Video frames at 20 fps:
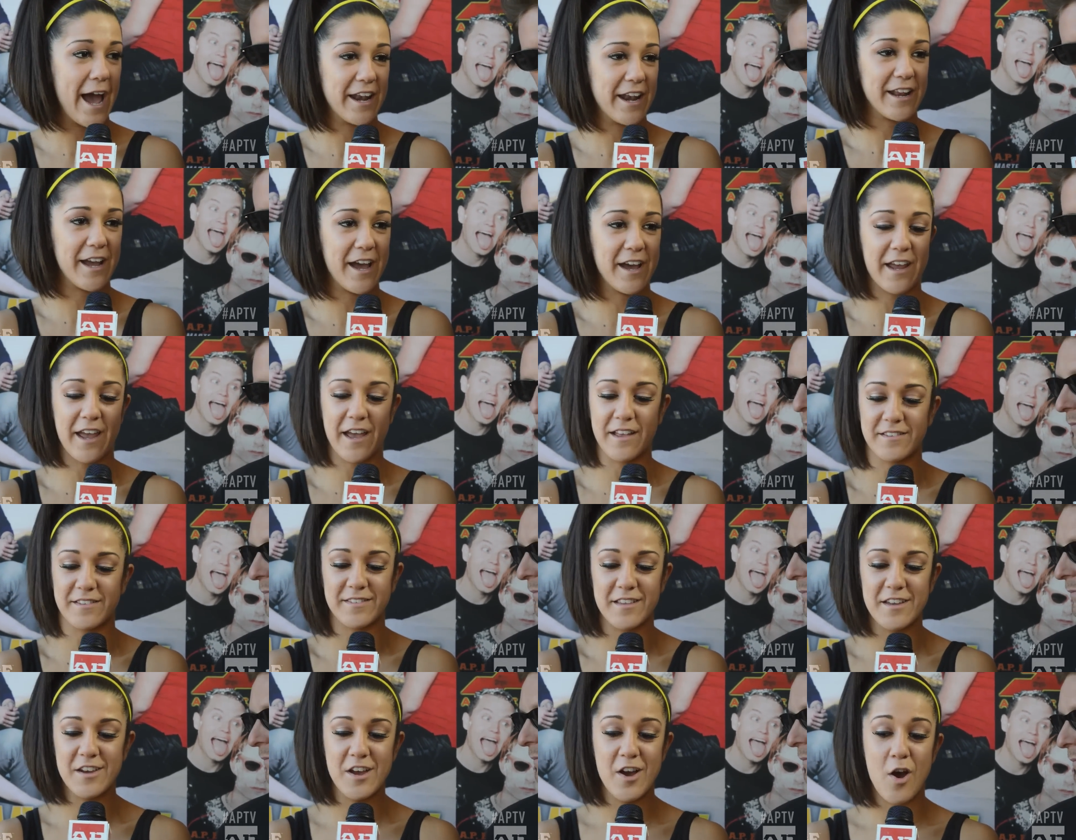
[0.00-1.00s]
Speaker 1: had
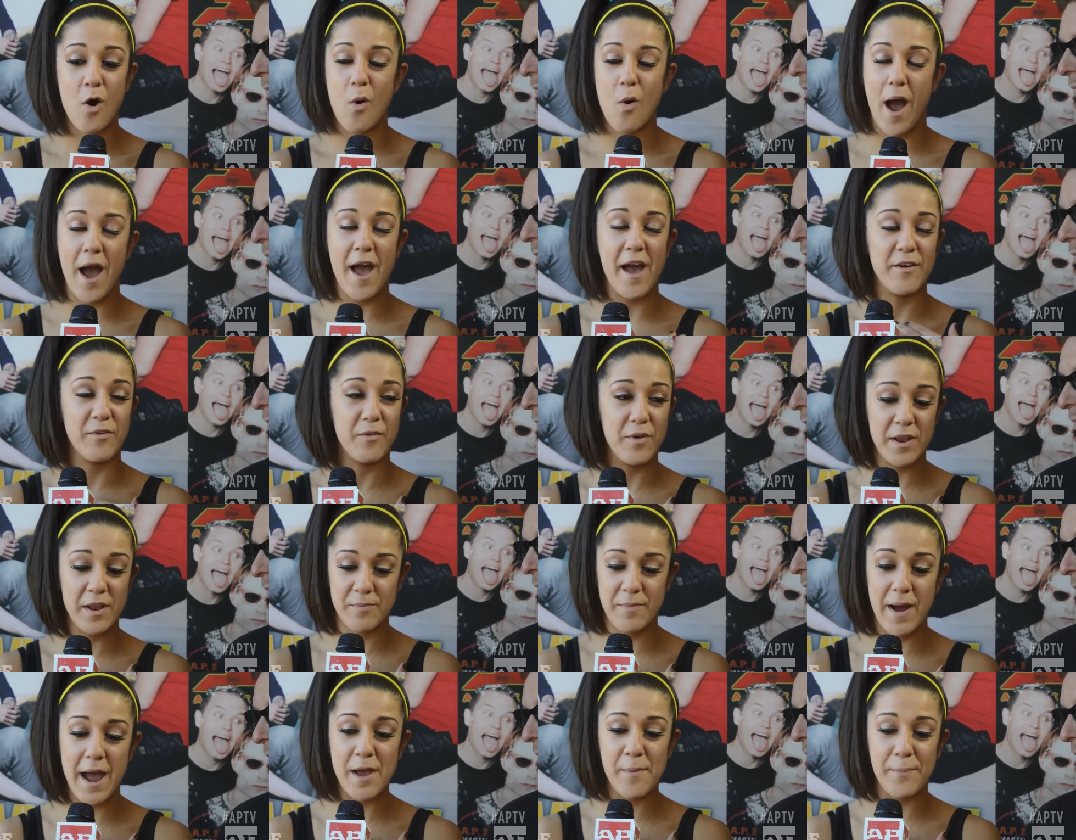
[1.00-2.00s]
against I in
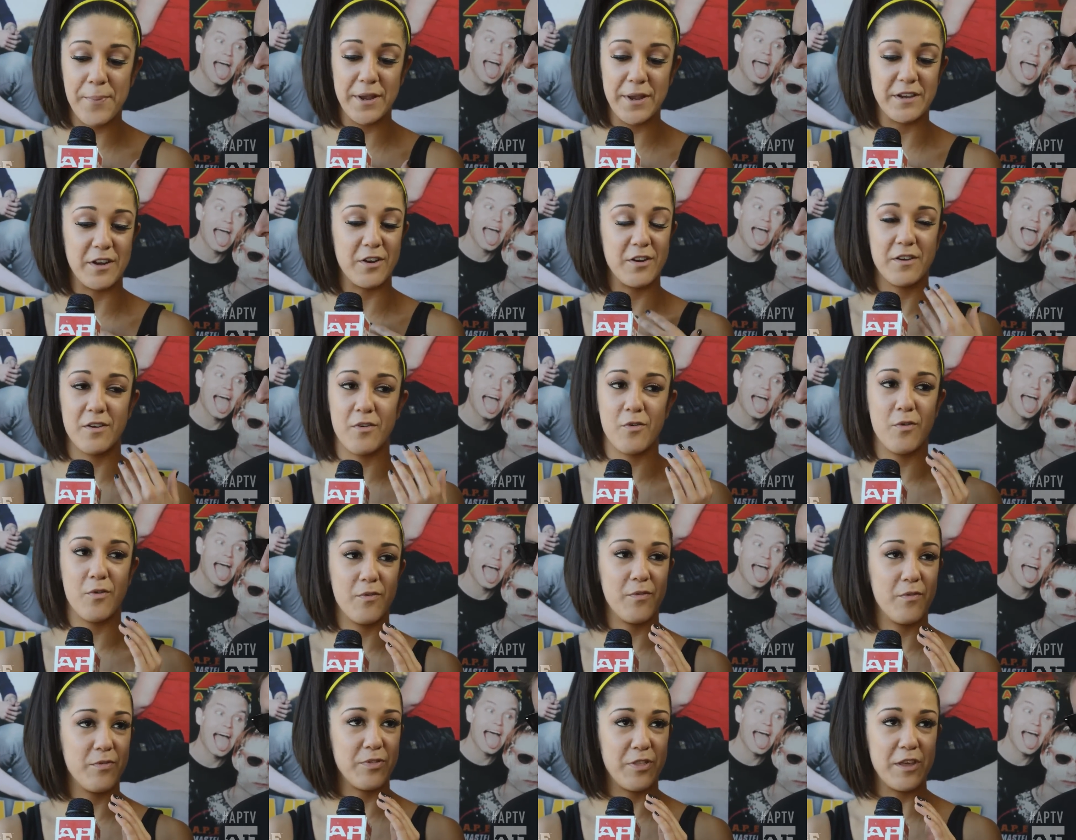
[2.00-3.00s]
my opinion
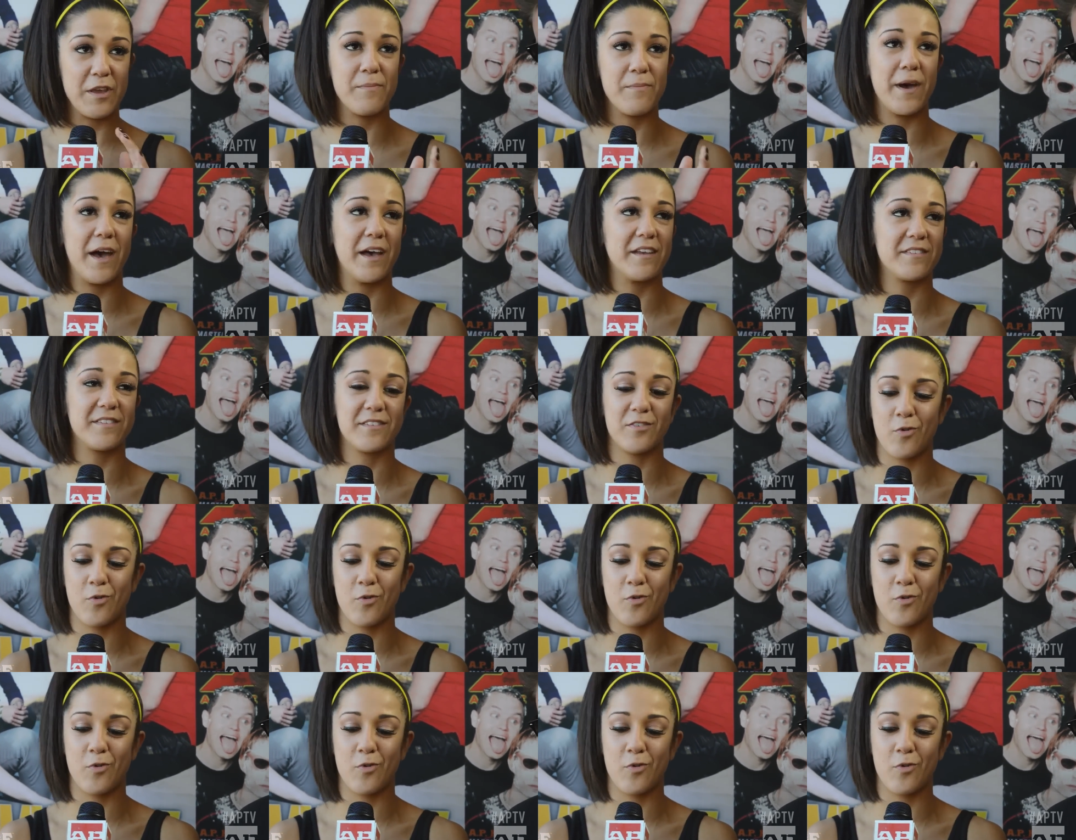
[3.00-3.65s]
the best